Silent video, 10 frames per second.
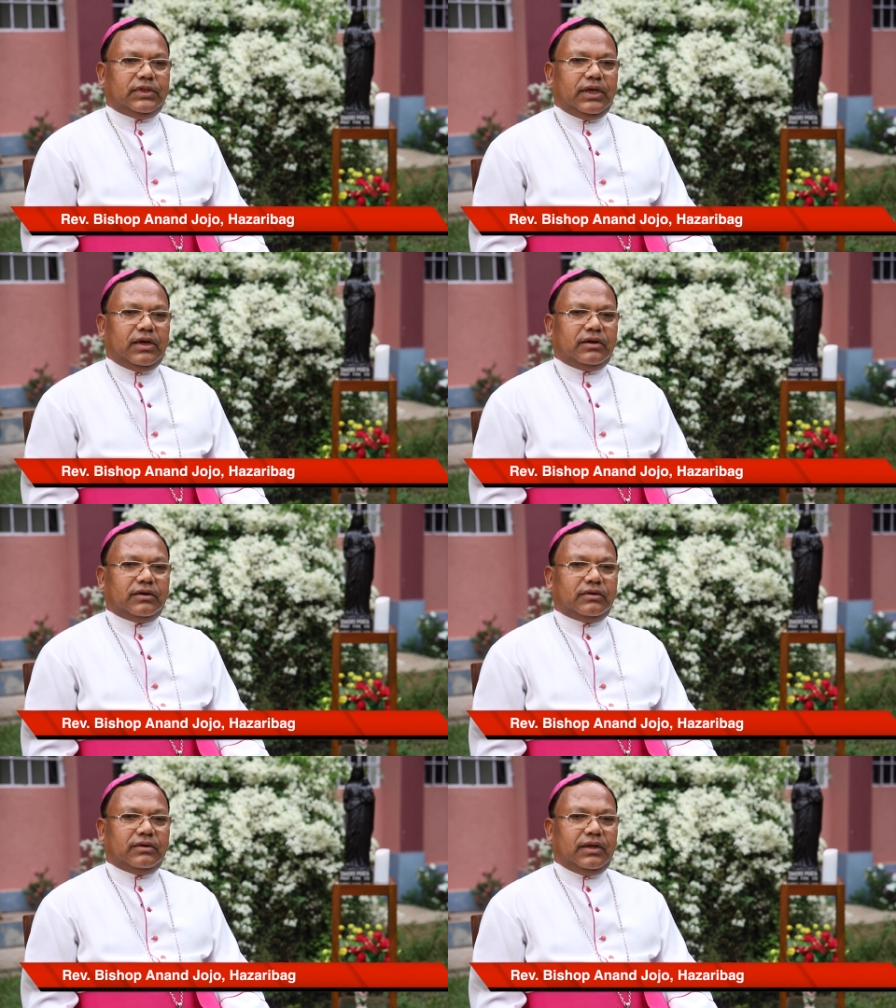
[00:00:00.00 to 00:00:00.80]
they are
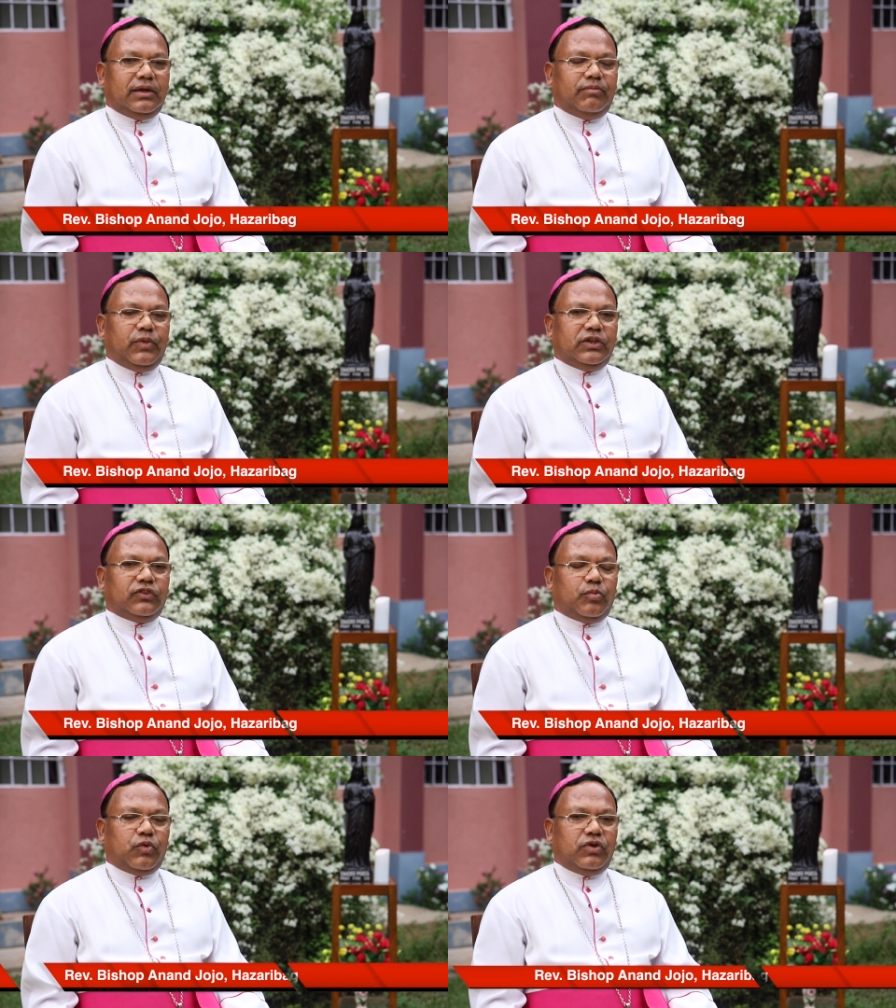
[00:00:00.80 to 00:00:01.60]
a big
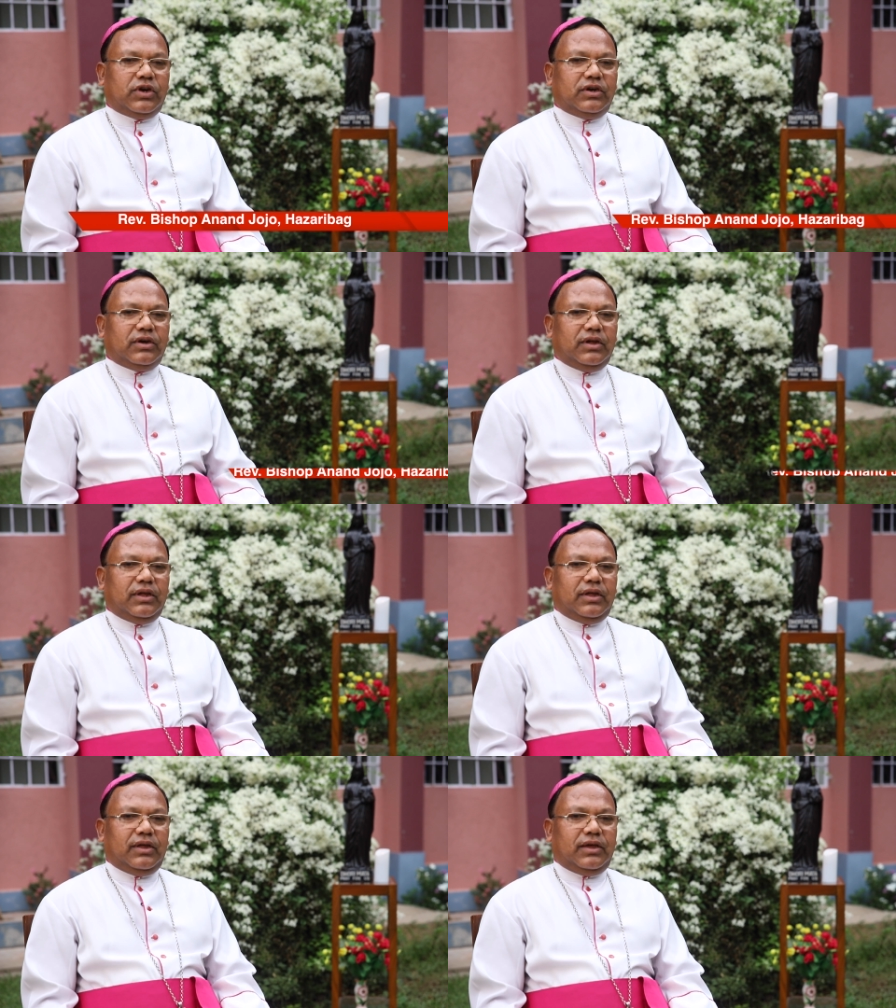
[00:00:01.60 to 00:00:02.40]
supporter
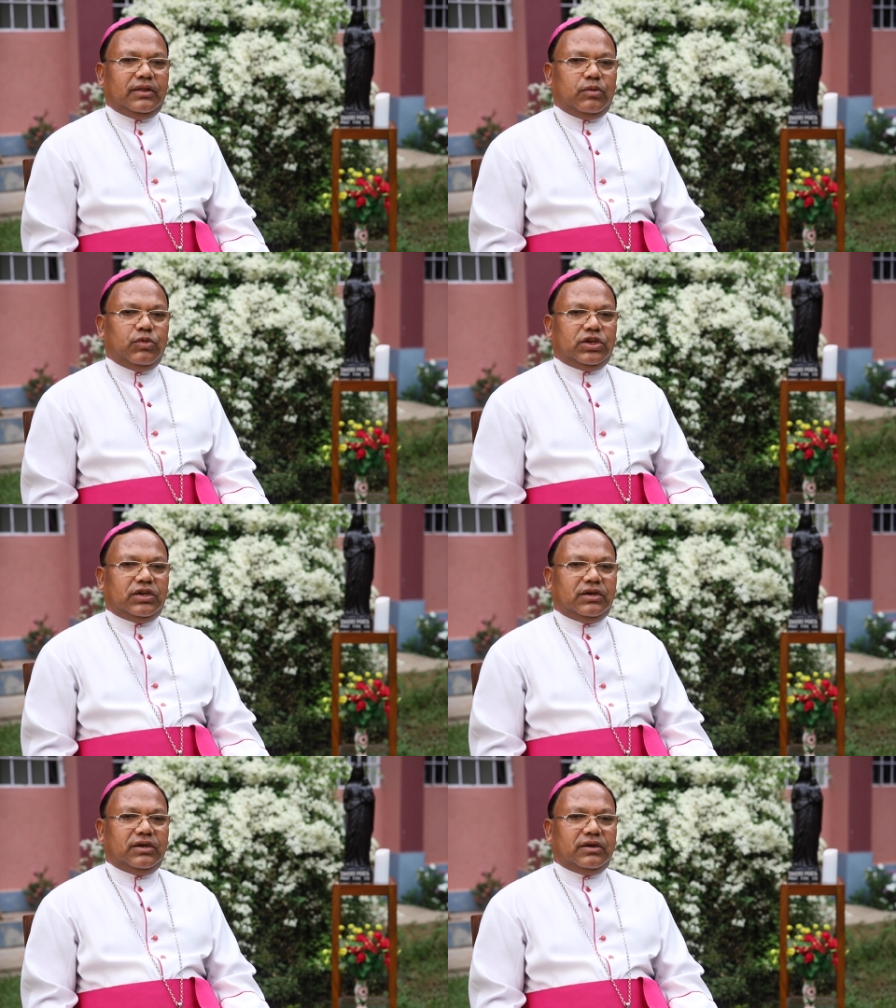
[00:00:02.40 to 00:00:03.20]
in the
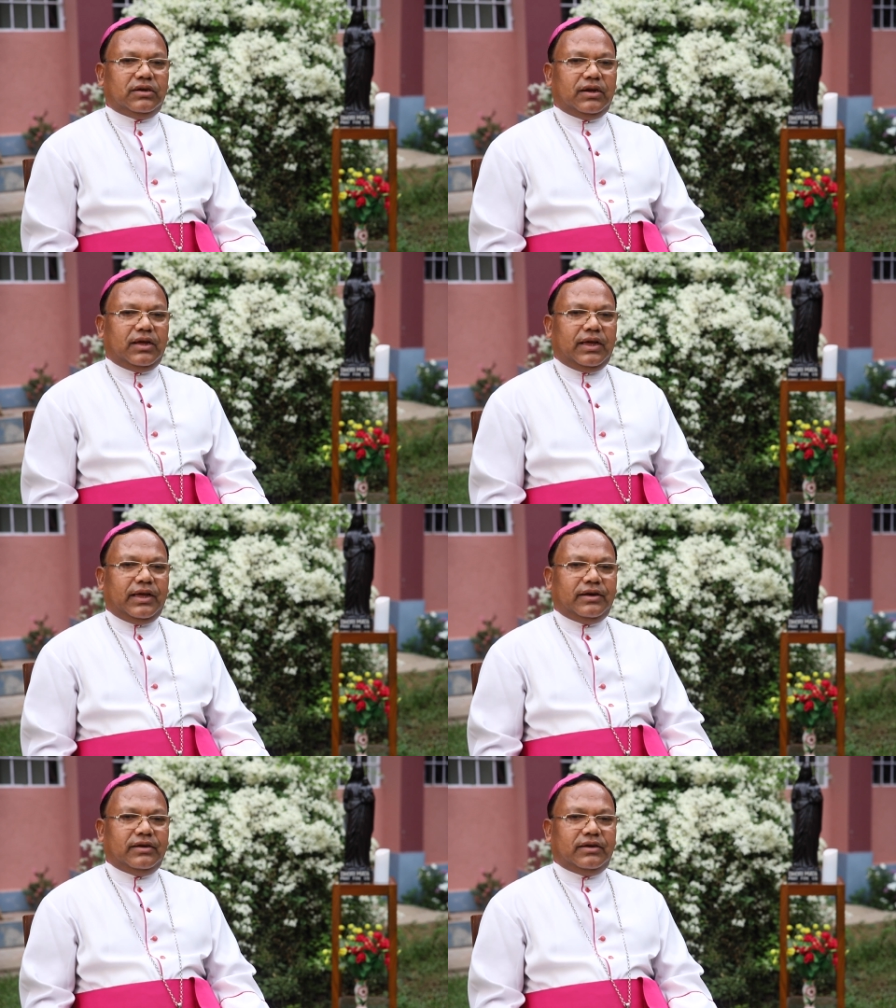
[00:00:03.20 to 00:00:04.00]
mission
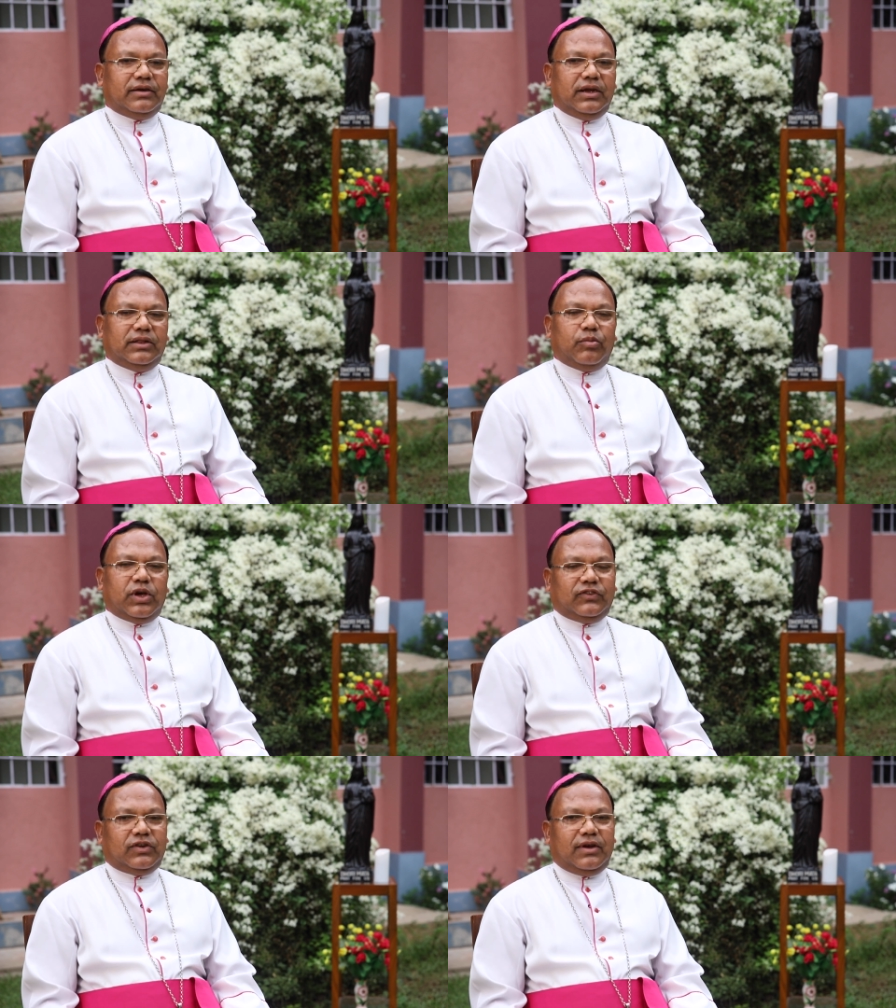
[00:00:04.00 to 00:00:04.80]
and in the
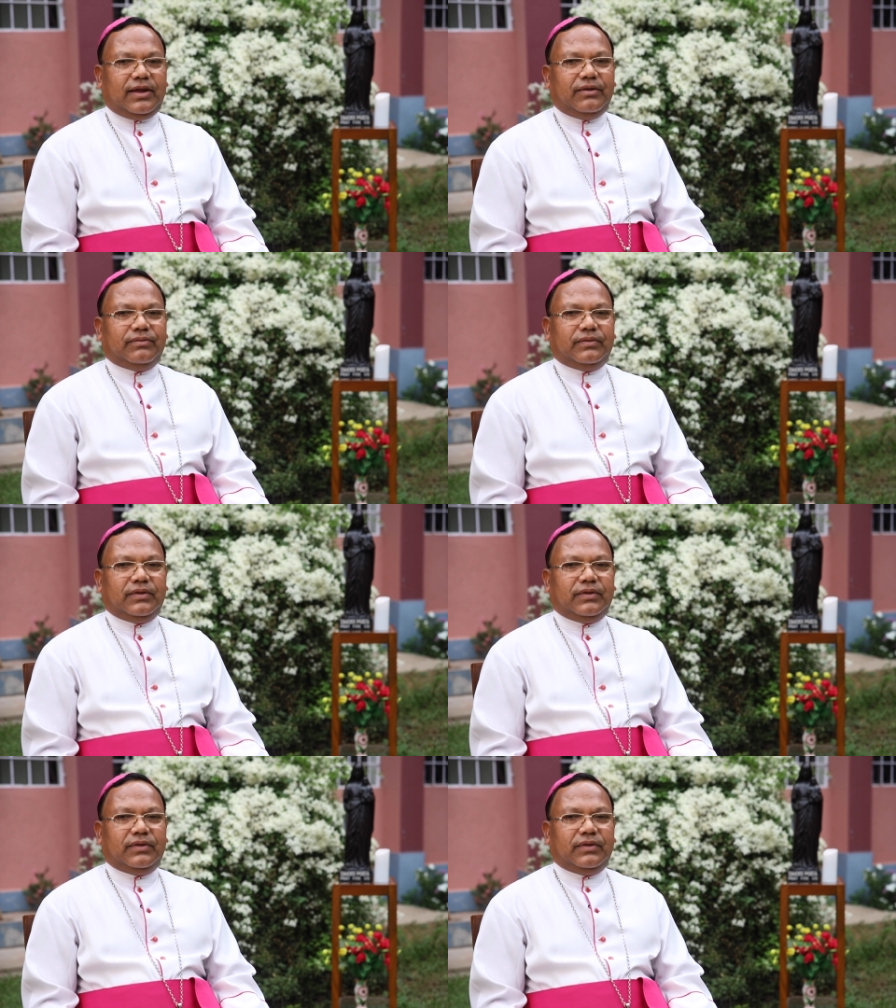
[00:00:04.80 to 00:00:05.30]
pastoral life.